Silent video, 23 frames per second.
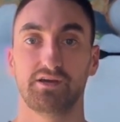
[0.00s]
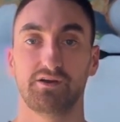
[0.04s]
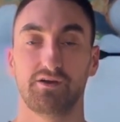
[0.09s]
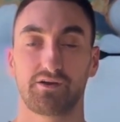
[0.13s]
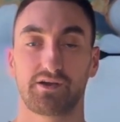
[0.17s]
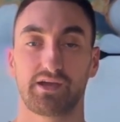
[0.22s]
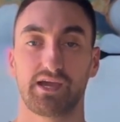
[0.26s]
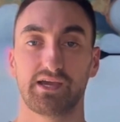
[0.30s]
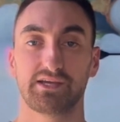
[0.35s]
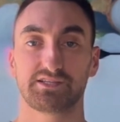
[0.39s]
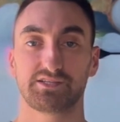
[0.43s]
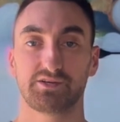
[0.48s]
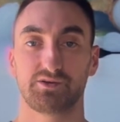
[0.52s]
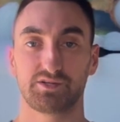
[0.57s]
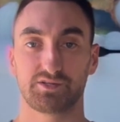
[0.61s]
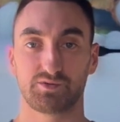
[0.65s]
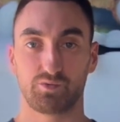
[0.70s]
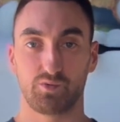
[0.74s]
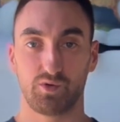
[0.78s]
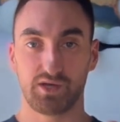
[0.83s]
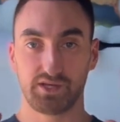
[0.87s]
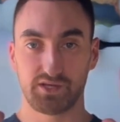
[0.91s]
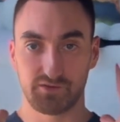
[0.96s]
Okay, so it's
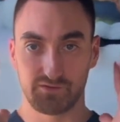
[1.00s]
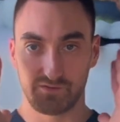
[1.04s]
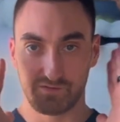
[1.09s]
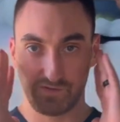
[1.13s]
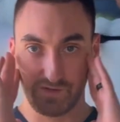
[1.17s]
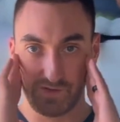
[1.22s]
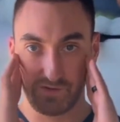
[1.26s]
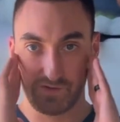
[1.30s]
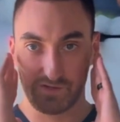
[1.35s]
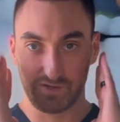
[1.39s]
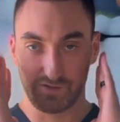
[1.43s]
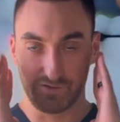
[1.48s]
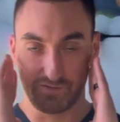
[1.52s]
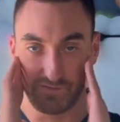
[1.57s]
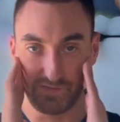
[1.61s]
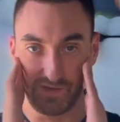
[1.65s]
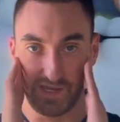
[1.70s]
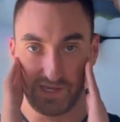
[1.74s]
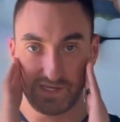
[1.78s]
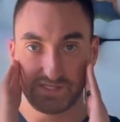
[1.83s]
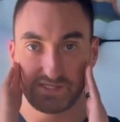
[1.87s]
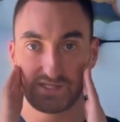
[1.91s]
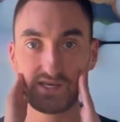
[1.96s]
what you feel on your
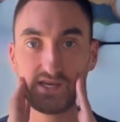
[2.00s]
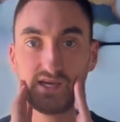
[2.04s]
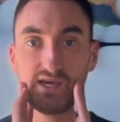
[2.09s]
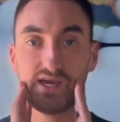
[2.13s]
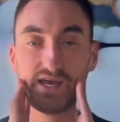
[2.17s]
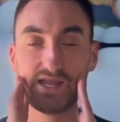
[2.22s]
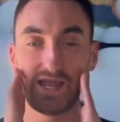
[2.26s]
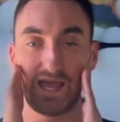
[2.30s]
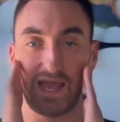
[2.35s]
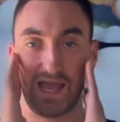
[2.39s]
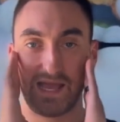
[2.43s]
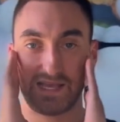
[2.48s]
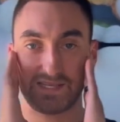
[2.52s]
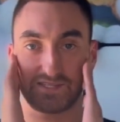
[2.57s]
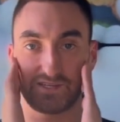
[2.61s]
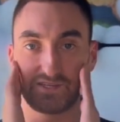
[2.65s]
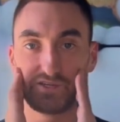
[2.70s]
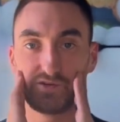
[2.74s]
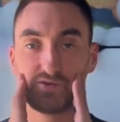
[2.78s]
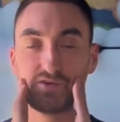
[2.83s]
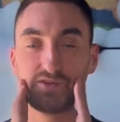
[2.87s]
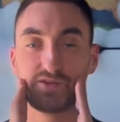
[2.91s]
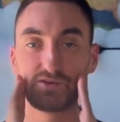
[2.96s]
face, and it has to
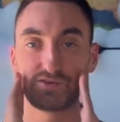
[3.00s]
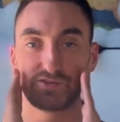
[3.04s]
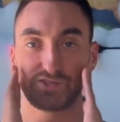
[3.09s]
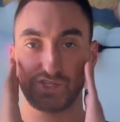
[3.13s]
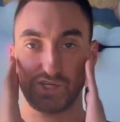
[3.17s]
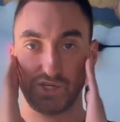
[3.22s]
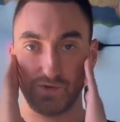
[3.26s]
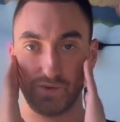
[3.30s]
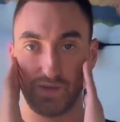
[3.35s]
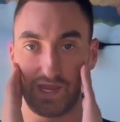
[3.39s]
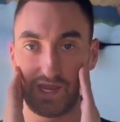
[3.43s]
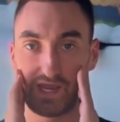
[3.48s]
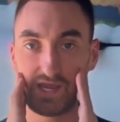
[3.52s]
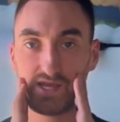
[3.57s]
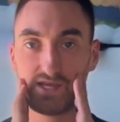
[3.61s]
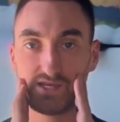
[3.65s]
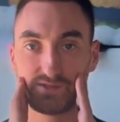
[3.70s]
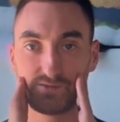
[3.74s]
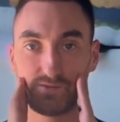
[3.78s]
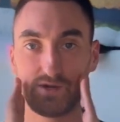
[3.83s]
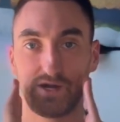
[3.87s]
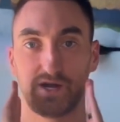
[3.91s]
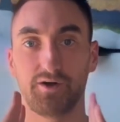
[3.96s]
do with your chewing
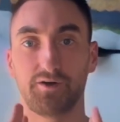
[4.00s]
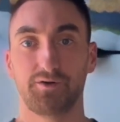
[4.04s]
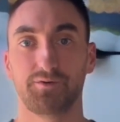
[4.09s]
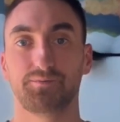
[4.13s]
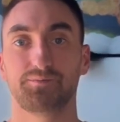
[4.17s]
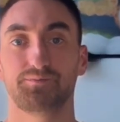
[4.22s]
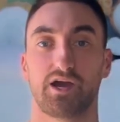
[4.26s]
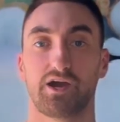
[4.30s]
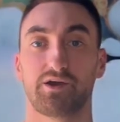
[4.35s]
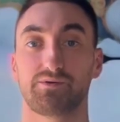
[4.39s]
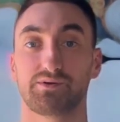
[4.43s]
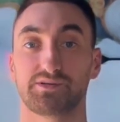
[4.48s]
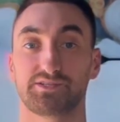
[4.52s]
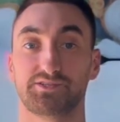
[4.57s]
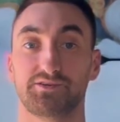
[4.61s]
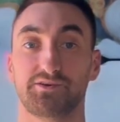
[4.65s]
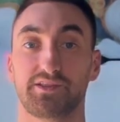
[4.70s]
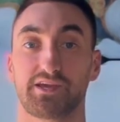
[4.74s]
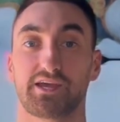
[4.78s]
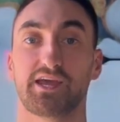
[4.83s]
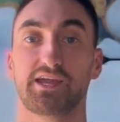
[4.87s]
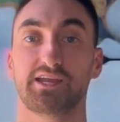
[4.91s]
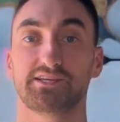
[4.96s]
as well. All right, let's do
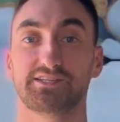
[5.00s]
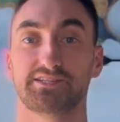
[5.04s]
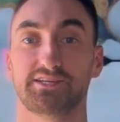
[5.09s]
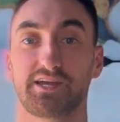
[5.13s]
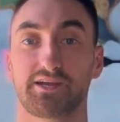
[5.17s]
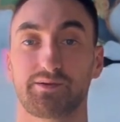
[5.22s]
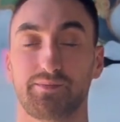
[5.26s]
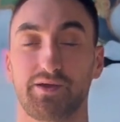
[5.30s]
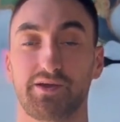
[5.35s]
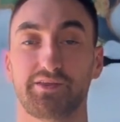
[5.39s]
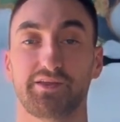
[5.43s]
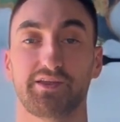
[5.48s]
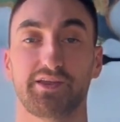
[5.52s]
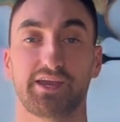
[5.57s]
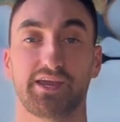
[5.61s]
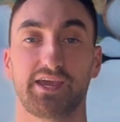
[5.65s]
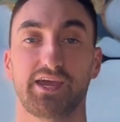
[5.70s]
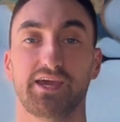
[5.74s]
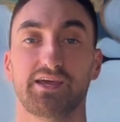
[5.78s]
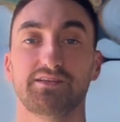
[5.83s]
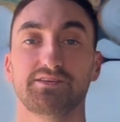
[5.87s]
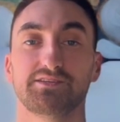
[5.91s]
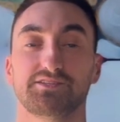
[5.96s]
the kinesthetic method
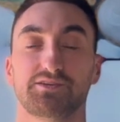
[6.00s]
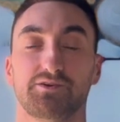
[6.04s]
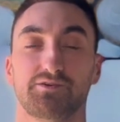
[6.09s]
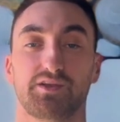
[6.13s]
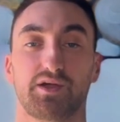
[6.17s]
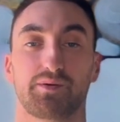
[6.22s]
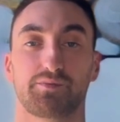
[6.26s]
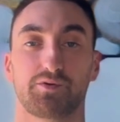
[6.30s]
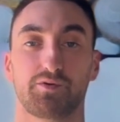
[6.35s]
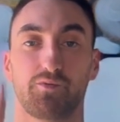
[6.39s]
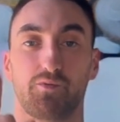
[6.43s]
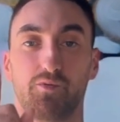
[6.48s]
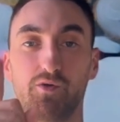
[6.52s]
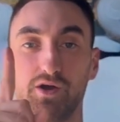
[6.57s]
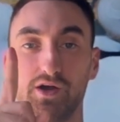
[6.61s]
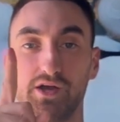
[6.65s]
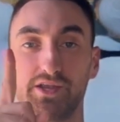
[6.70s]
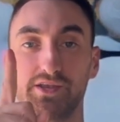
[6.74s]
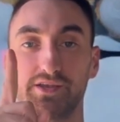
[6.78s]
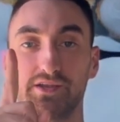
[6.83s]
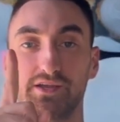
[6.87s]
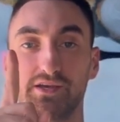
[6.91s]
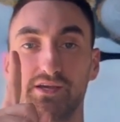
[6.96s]
again. So number
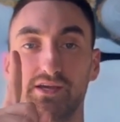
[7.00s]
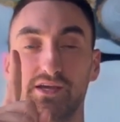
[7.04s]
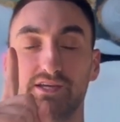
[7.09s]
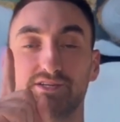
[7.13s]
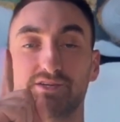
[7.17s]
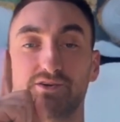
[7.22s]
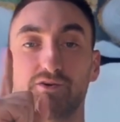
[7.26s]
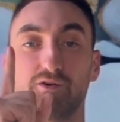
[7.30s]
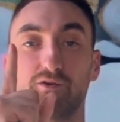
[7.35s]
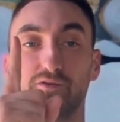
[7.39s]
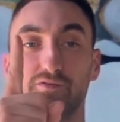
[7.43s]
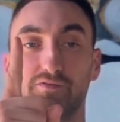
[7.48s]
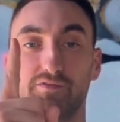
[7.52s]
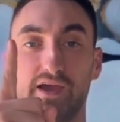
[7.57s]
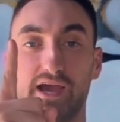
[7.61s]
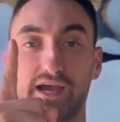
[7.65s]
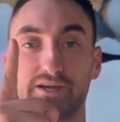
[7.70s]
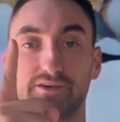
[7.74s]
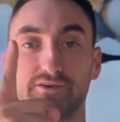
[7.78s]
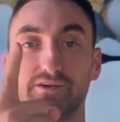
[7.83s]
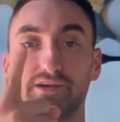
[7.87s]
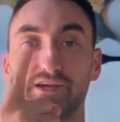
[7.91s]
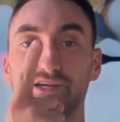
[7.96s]
1 is your
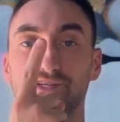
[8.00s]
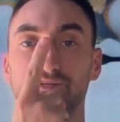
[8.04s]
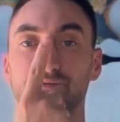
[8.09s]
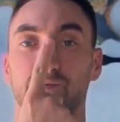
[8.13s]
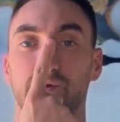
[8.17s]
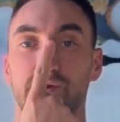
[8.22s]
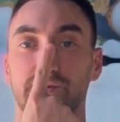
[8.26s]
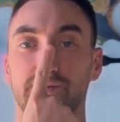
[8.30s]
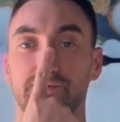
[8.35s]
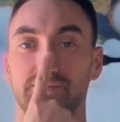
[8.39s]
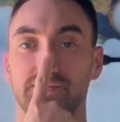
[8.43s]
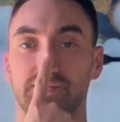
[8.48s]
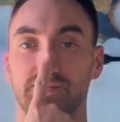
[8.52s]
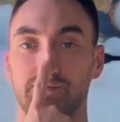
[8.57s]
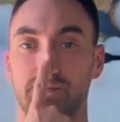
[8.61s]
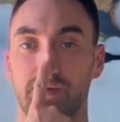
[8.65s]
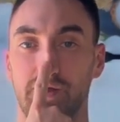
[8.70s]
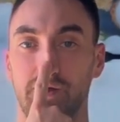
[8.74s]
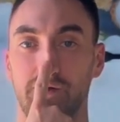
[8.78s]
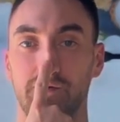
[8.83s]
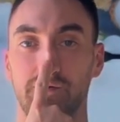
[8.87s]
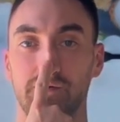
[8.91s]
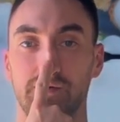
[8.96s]
olfactory. It's what you
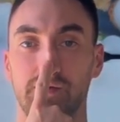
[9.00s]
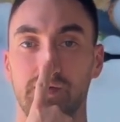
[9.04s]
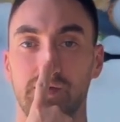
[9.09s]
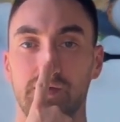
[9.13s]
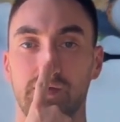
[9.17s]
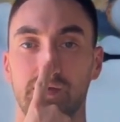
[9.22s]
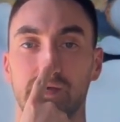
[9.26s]
smell.